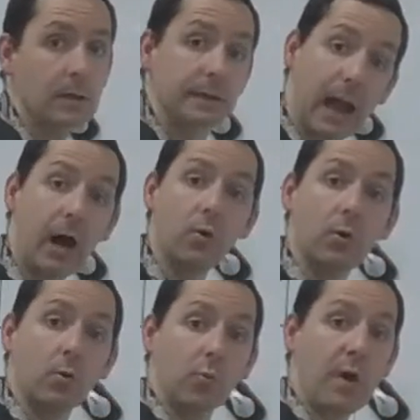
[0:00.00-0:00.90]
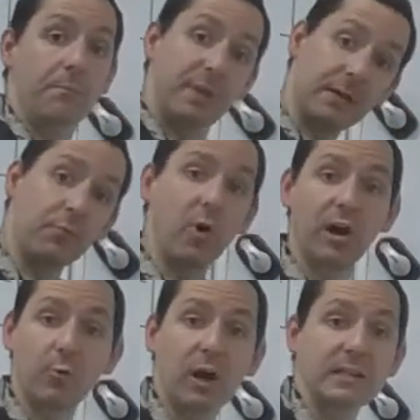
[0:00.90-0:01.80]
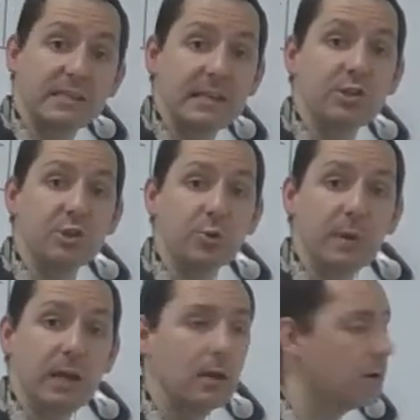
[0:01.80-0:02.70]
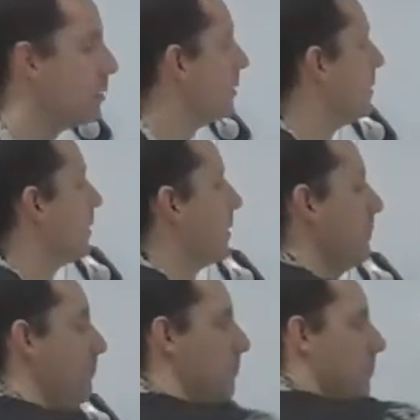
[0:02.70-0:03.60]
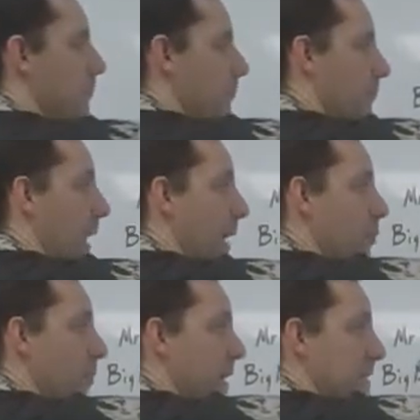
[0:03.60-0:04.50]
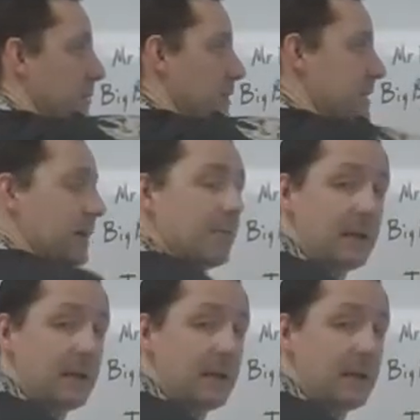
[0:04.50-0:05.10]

Now, when big boy runs into me, my momentum is going to